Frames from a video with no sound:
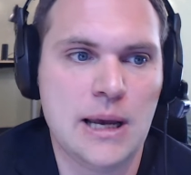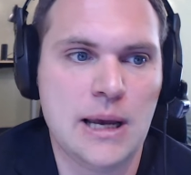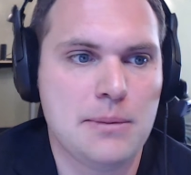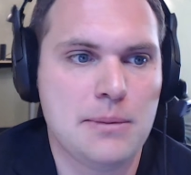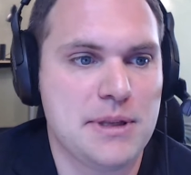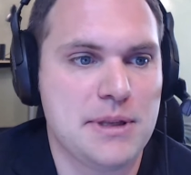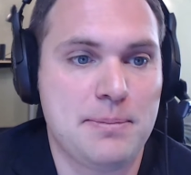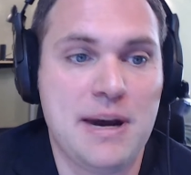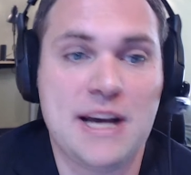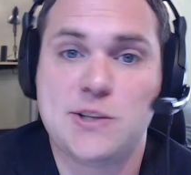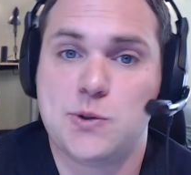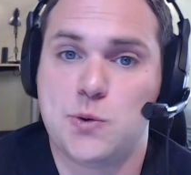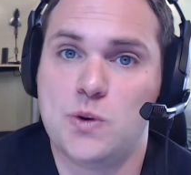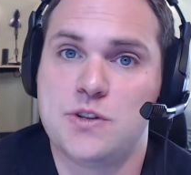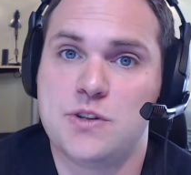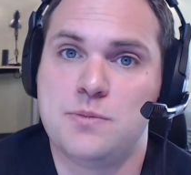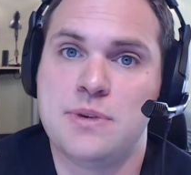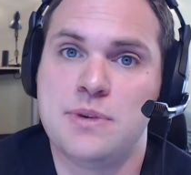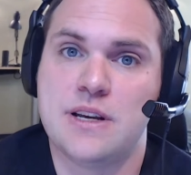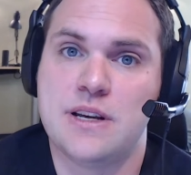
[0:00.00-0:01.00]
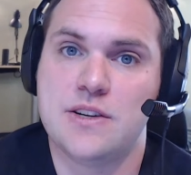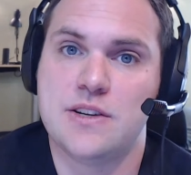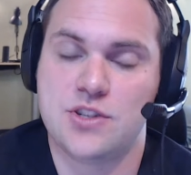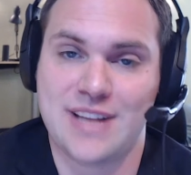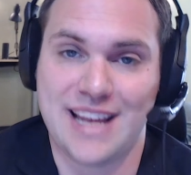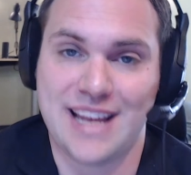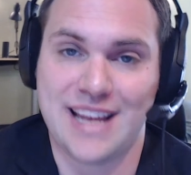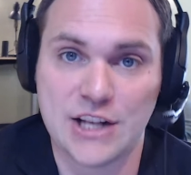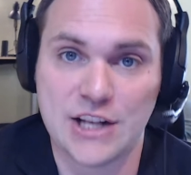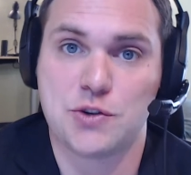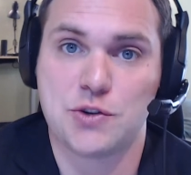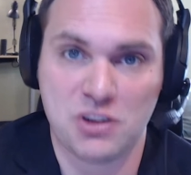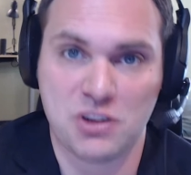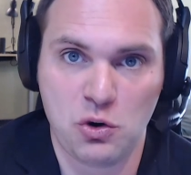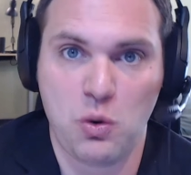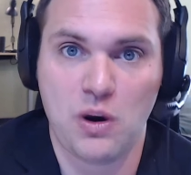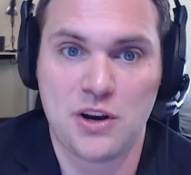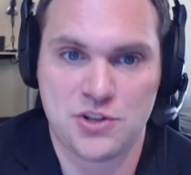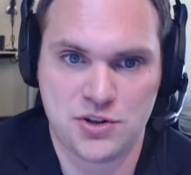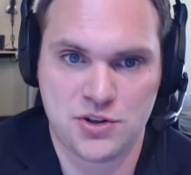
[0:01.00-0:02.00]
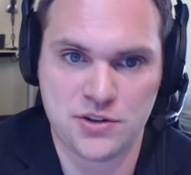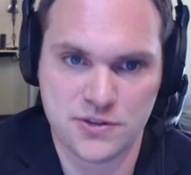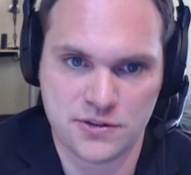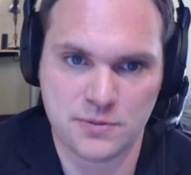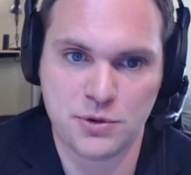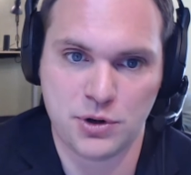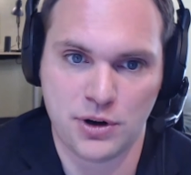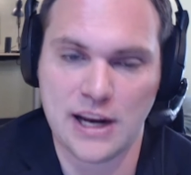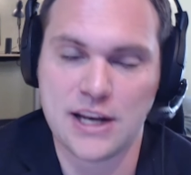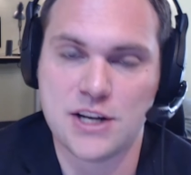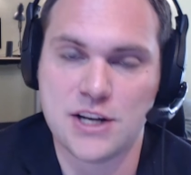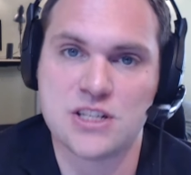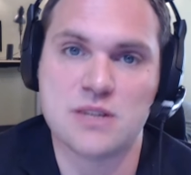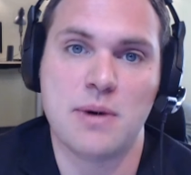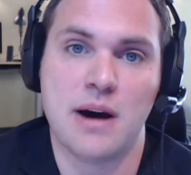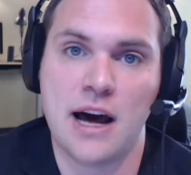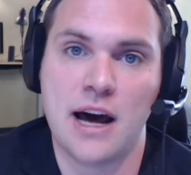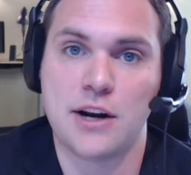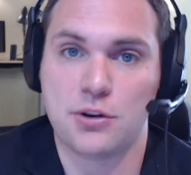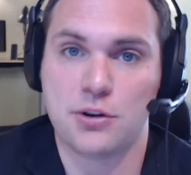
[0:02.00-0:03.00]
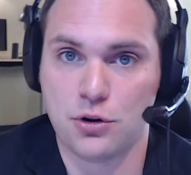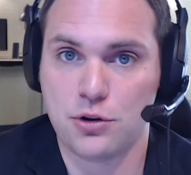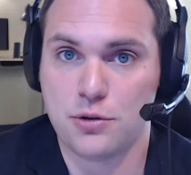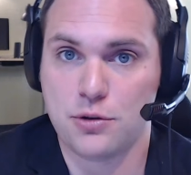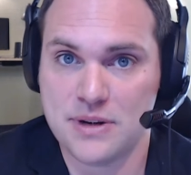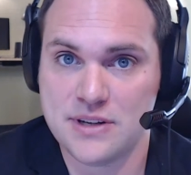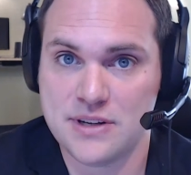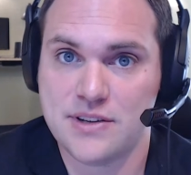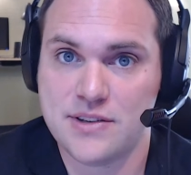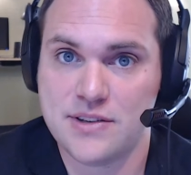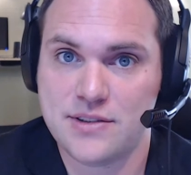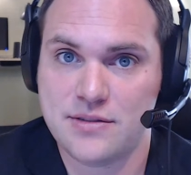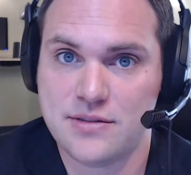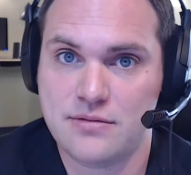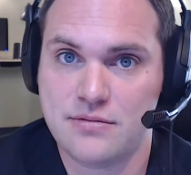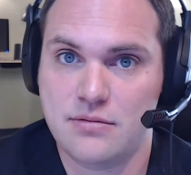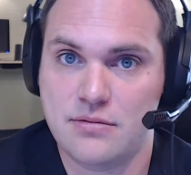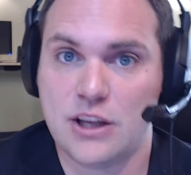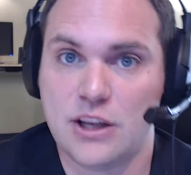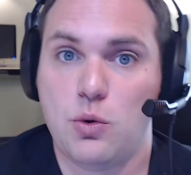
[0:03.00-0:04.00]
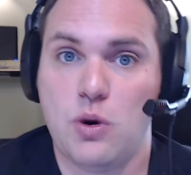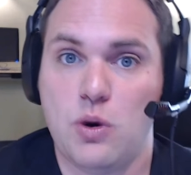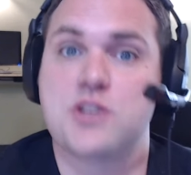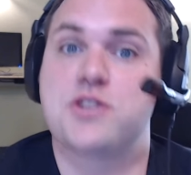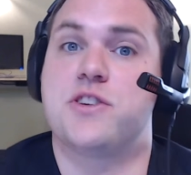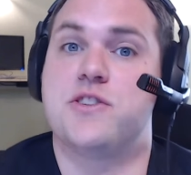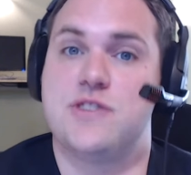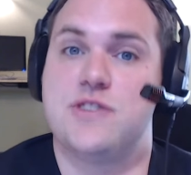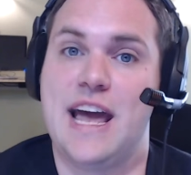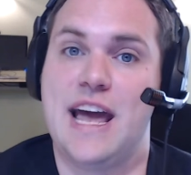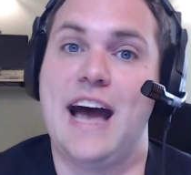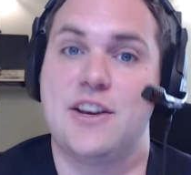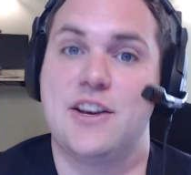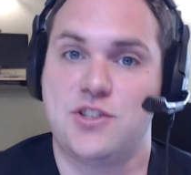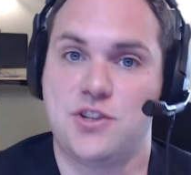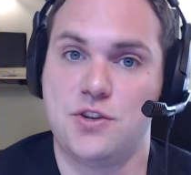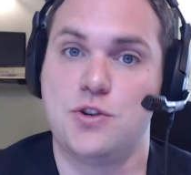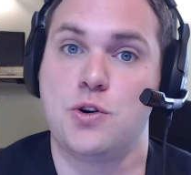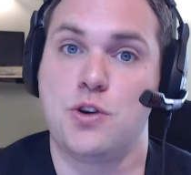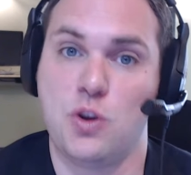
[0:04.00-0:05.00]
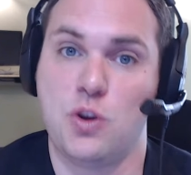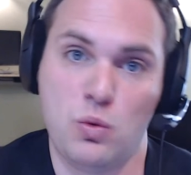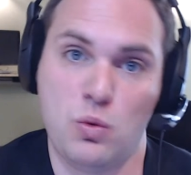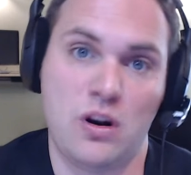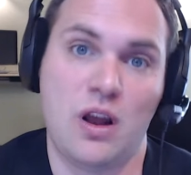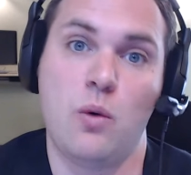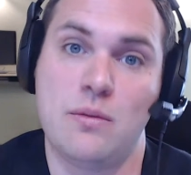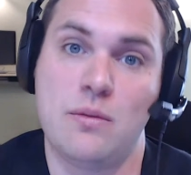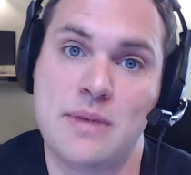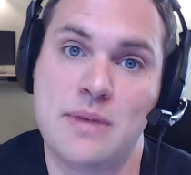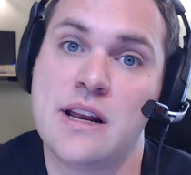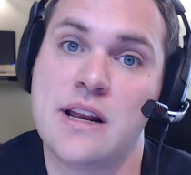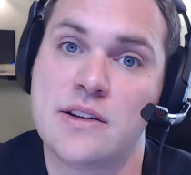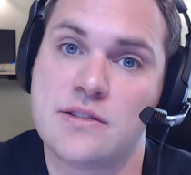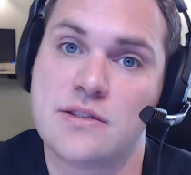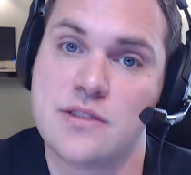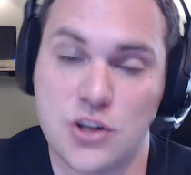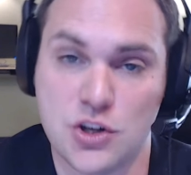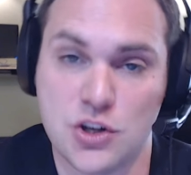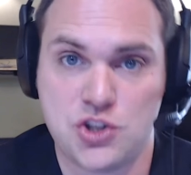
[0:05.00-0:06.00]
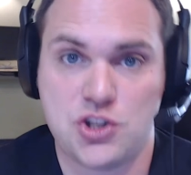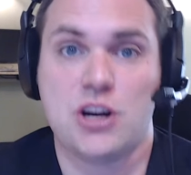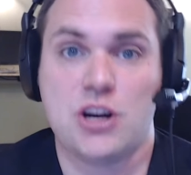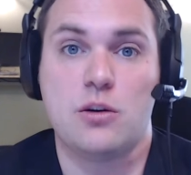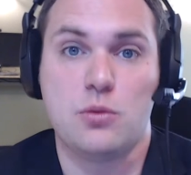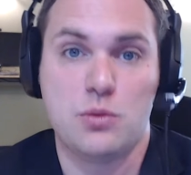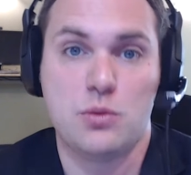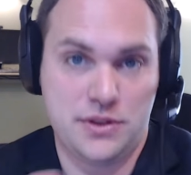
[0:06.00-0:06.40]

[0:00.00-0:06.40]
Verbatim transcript: But the best ones would be is just answering questions from your agent about how to grow their business, like questions they ask you during the one-on-one meetings and just share Absolutely.